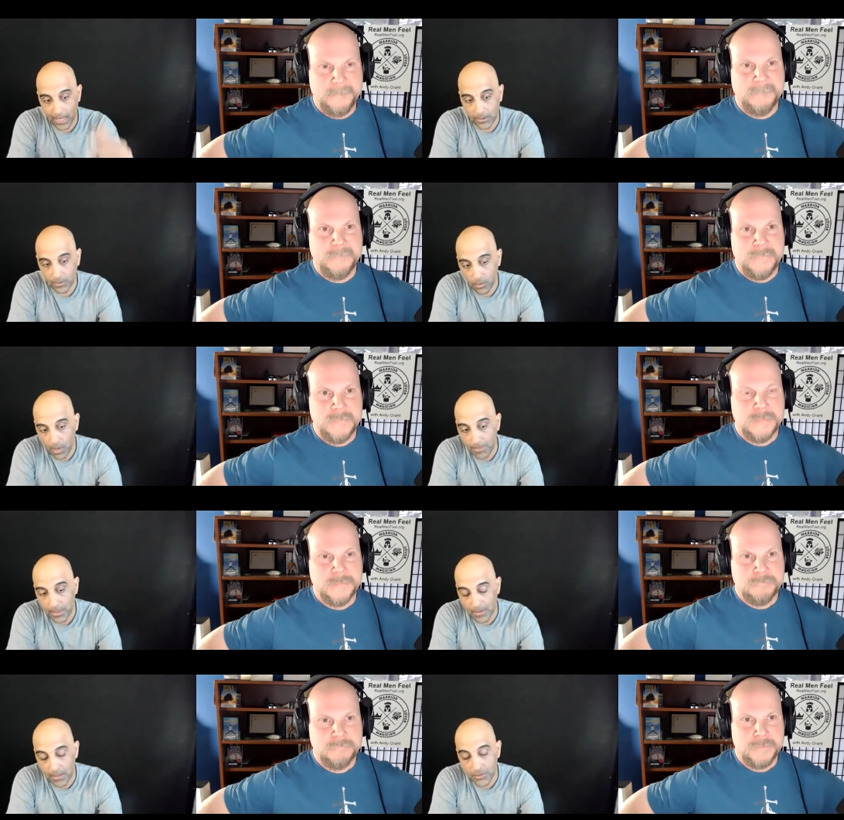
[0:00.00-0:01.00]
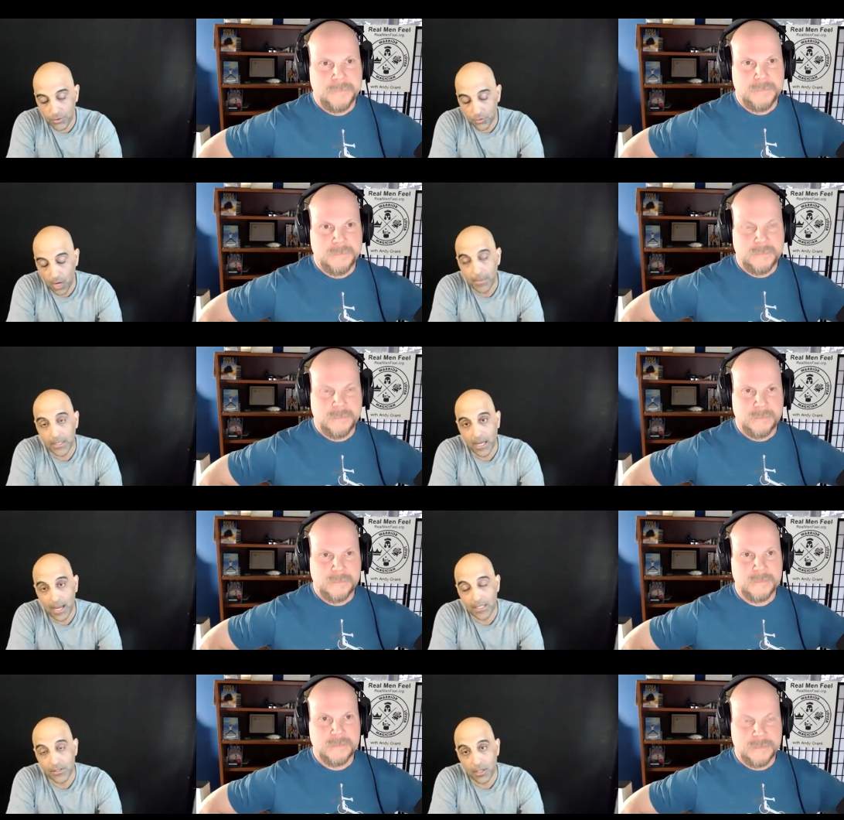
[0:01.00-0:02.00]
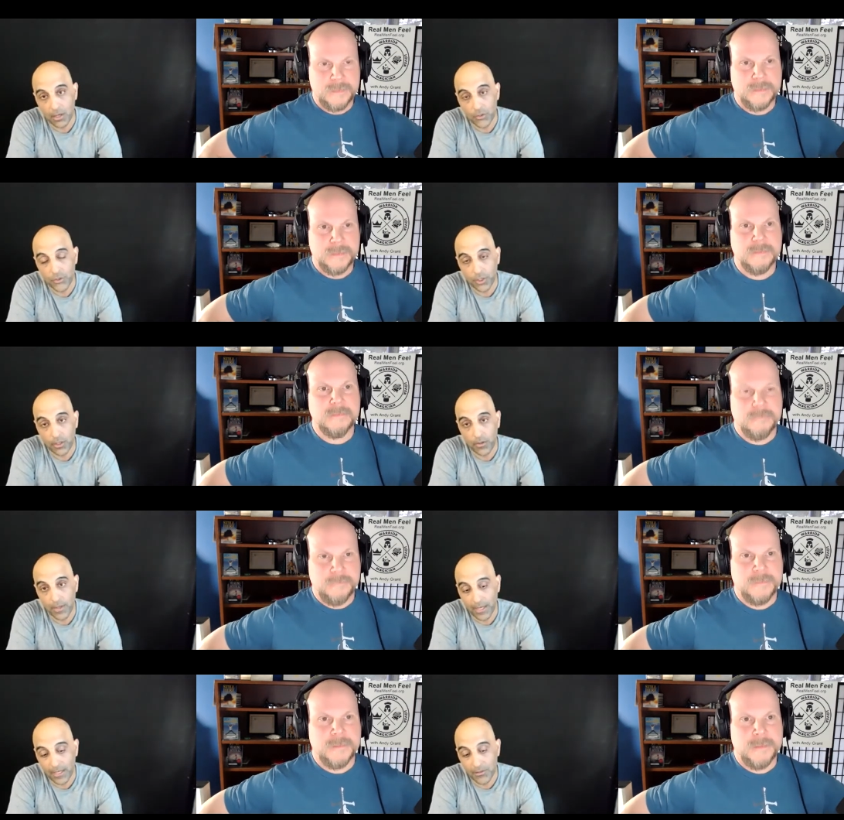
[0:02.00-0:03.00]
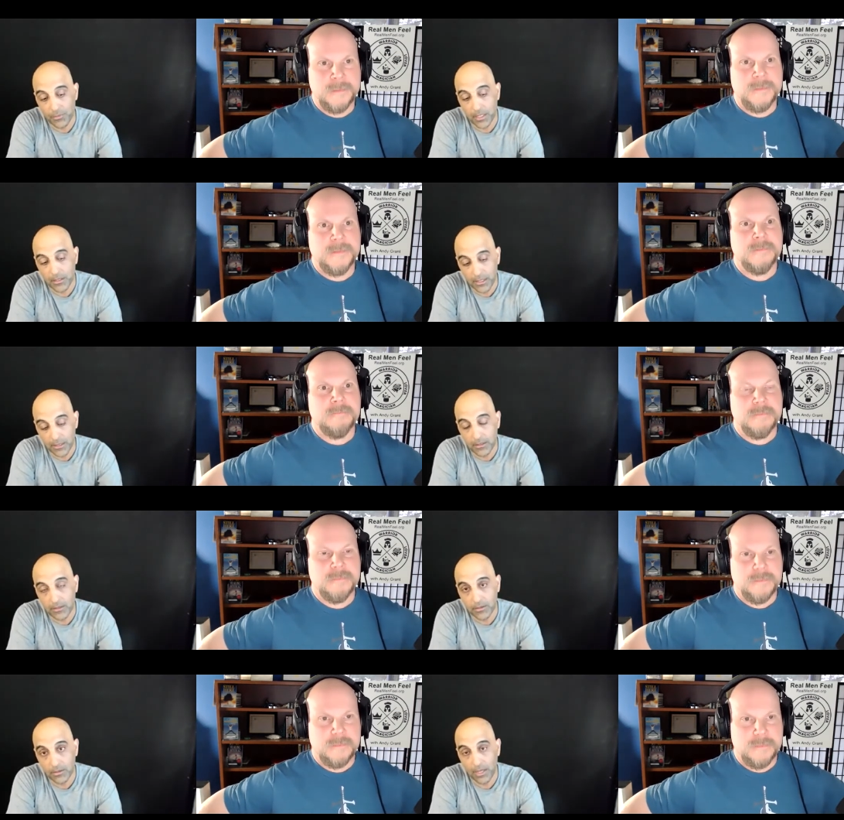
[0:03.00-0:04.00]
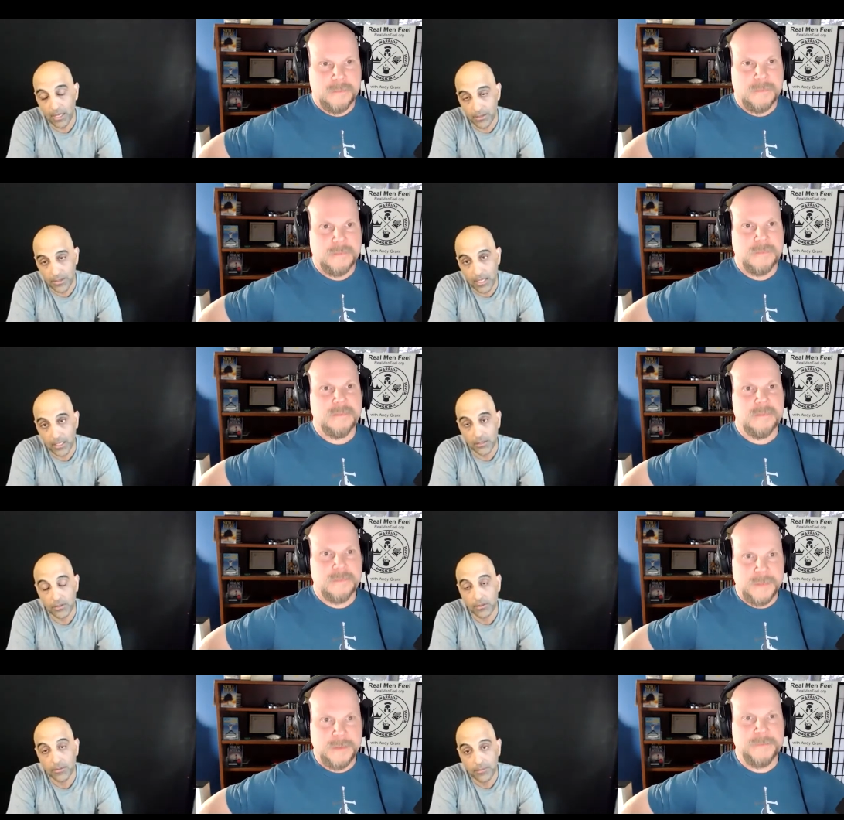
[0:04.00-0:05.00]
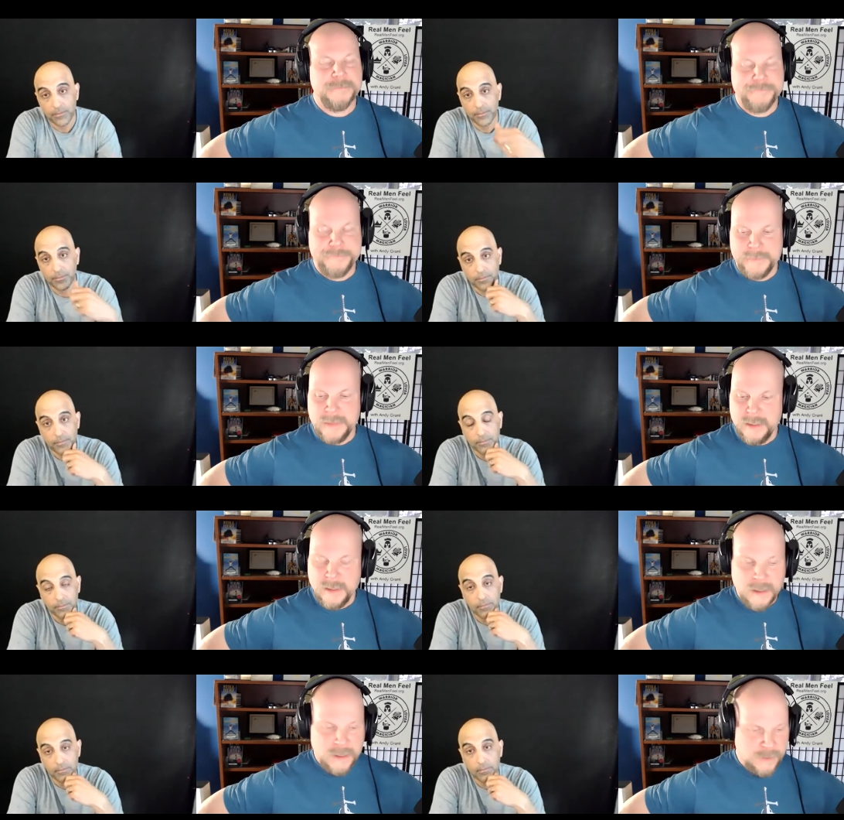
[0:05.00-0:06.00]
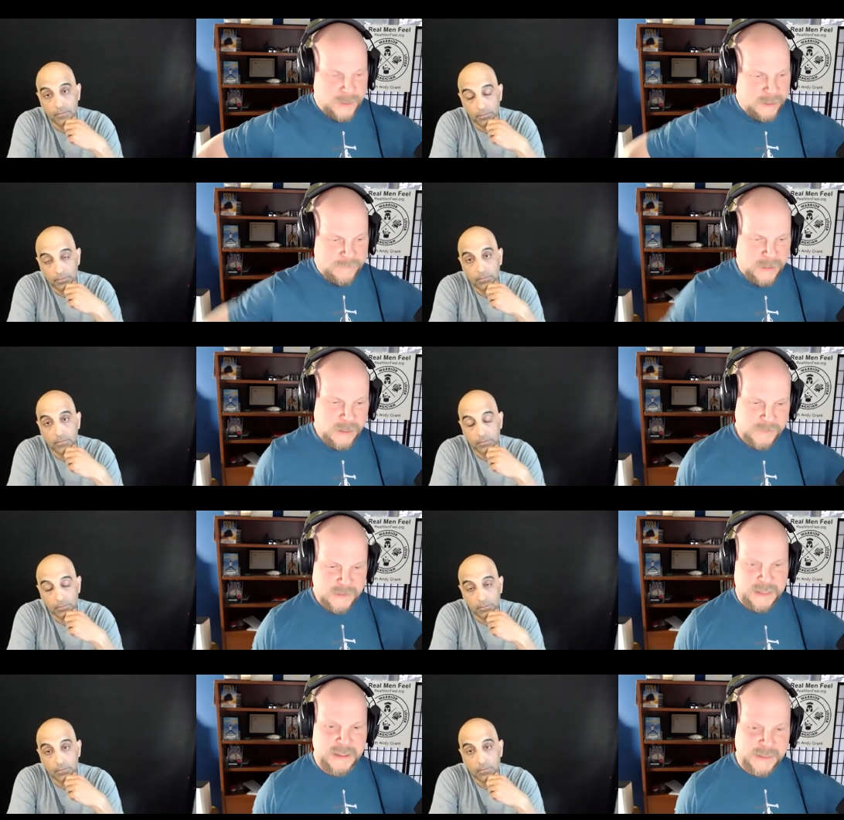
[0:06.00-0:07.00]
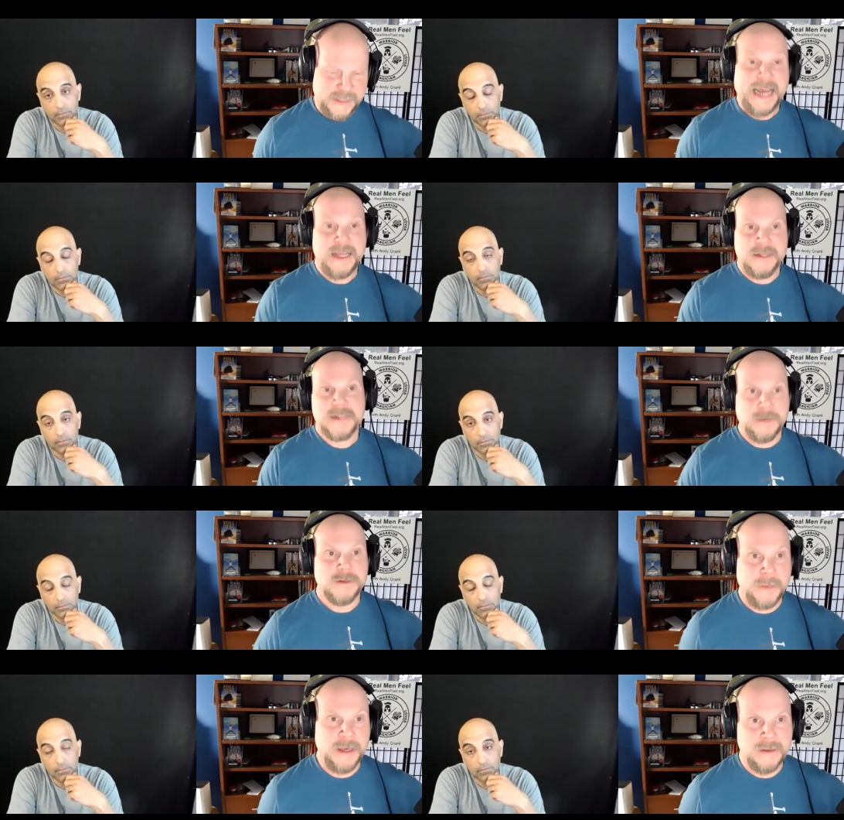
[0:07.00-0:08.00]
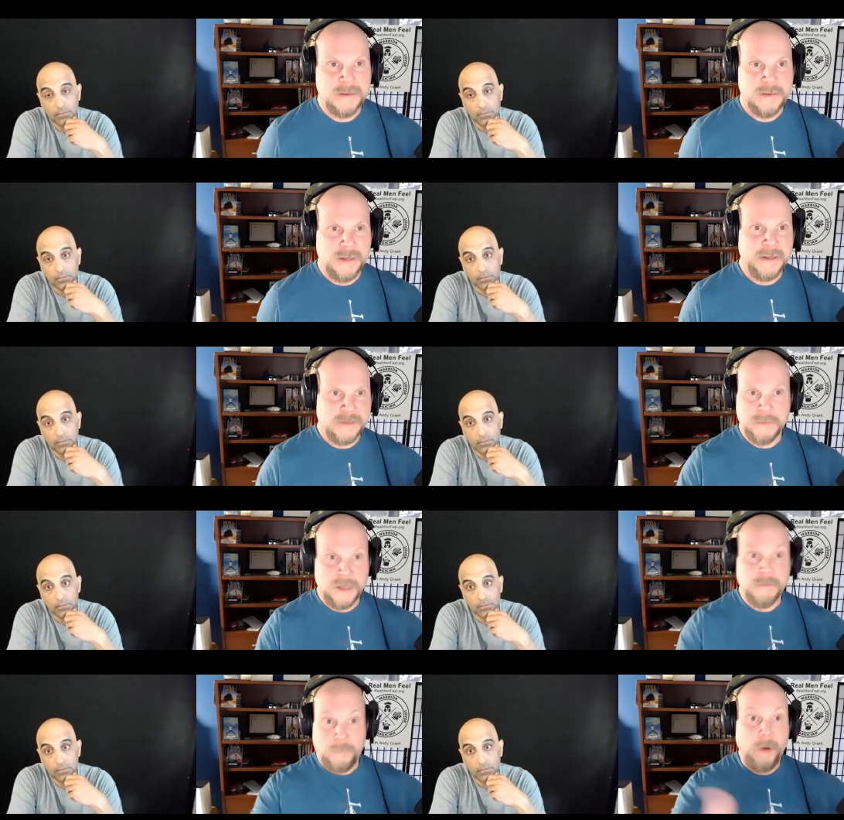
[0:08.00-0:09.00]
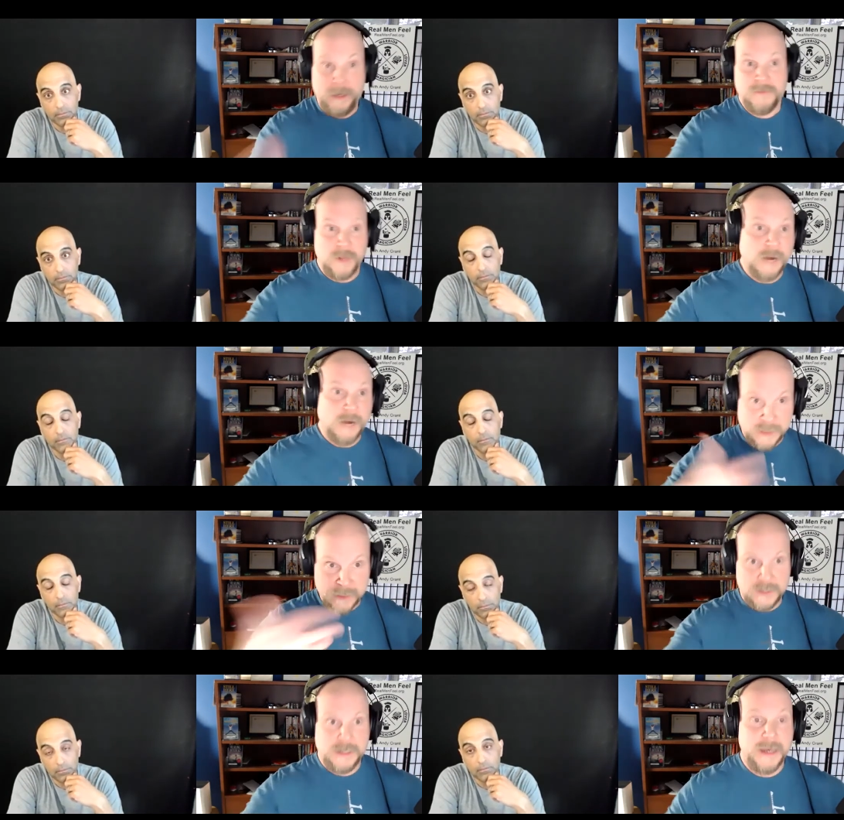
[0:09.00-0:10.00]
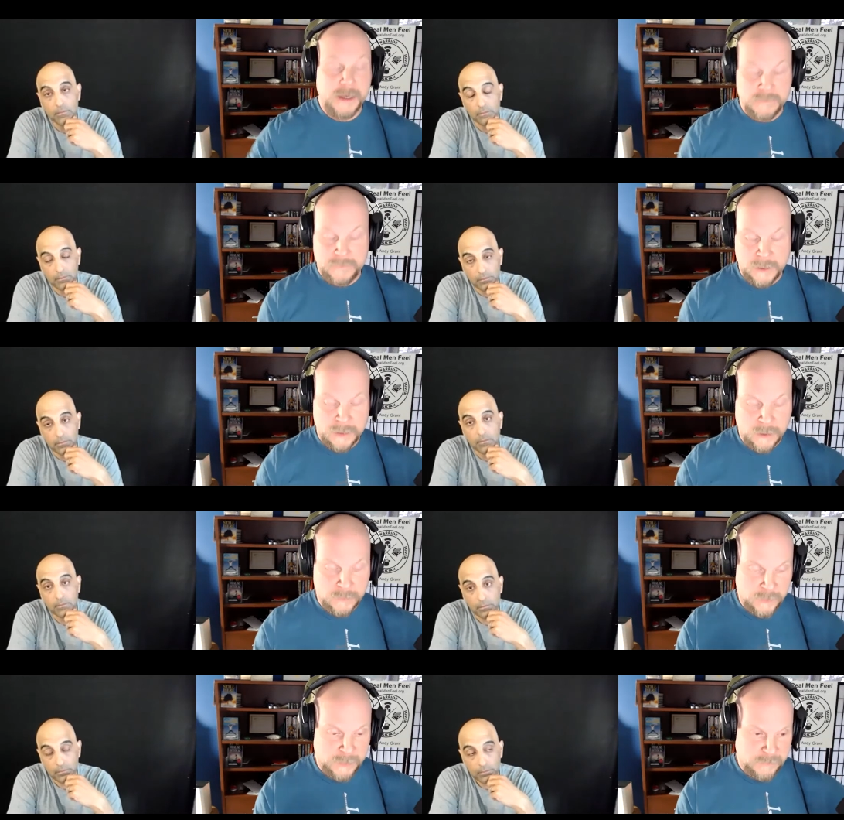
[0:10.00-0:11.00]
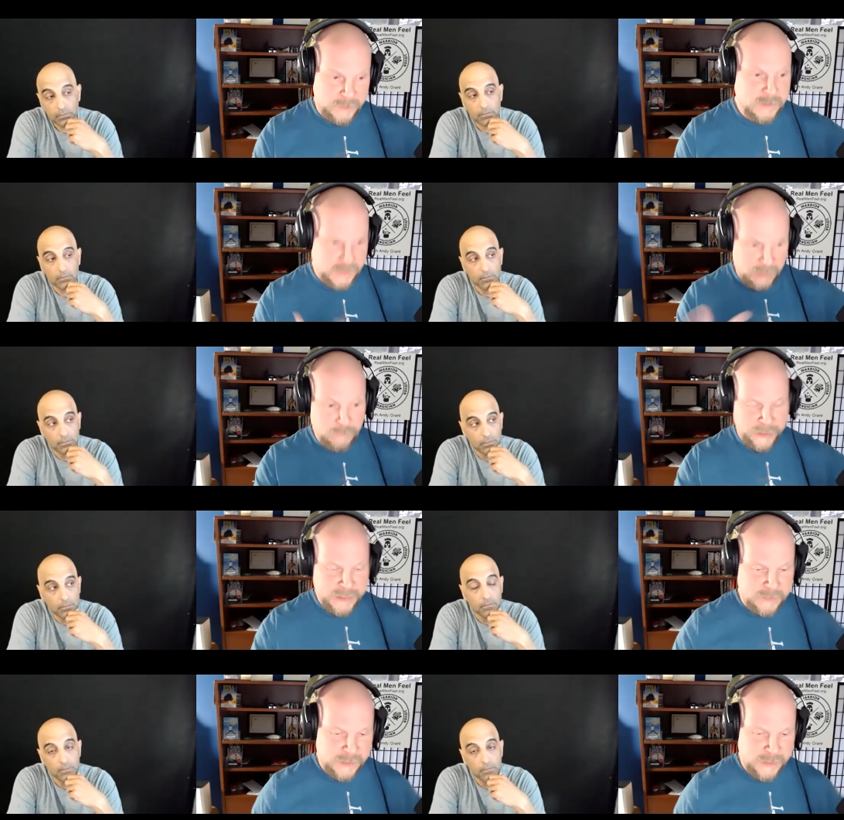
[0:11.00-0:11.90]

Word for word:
Speaker 1: grew up in this traumatized culture that has been addicted to anesthetics.
Speaker 2: You know, I, often say that silence kills men, and that's a big point of the conversations I have on on Real Men Feel is to kind of break down